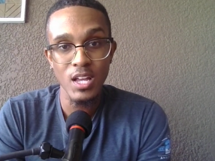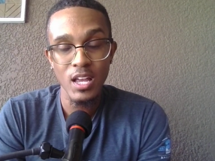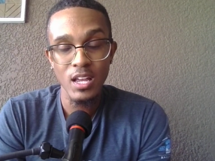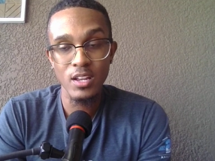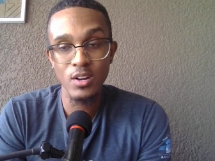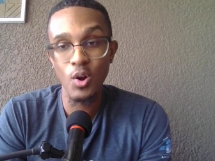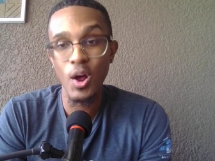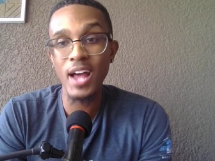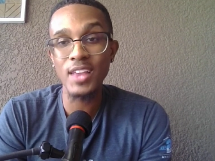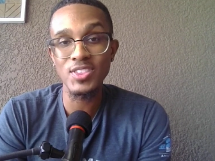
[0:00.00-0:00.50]

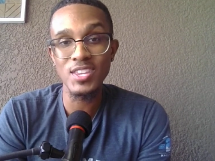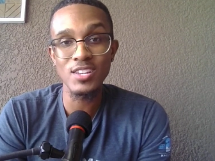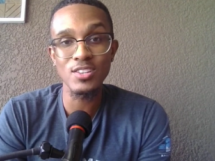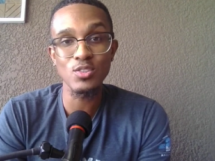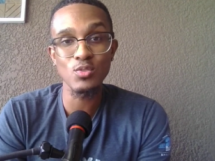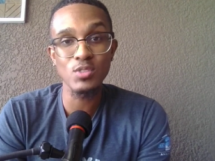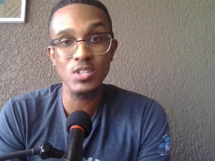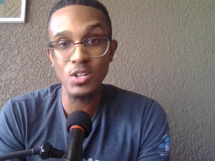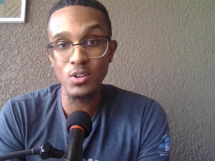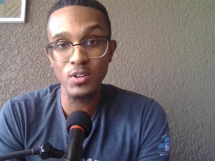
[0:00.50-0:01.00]
You know, I think
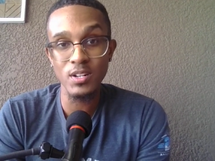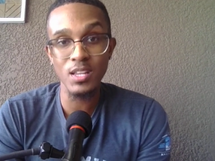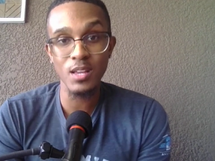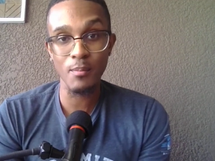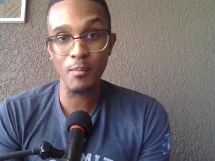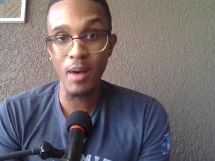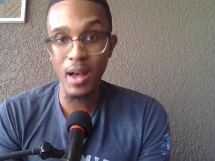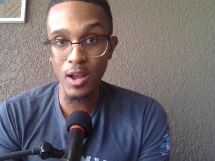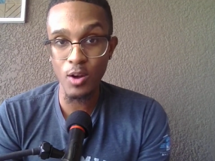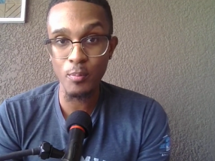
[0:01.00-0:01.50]
utility, in
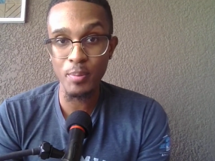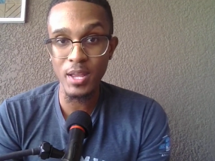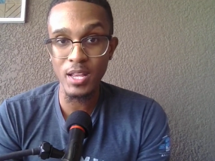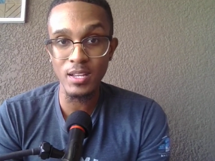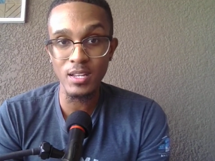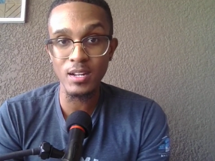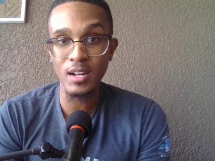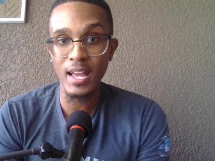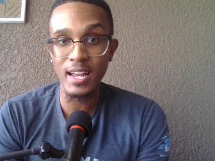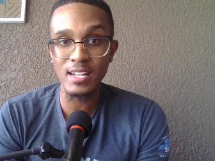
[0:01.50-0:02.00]
my
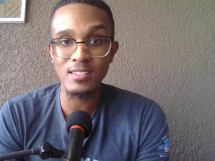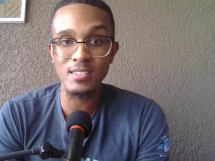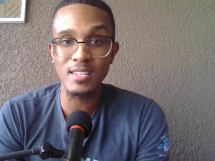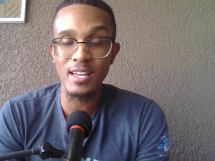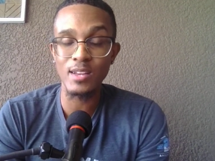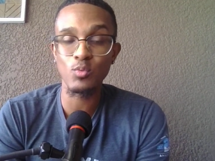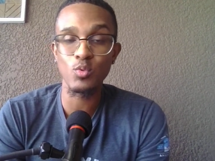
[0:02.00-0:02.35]
opinion, like I said,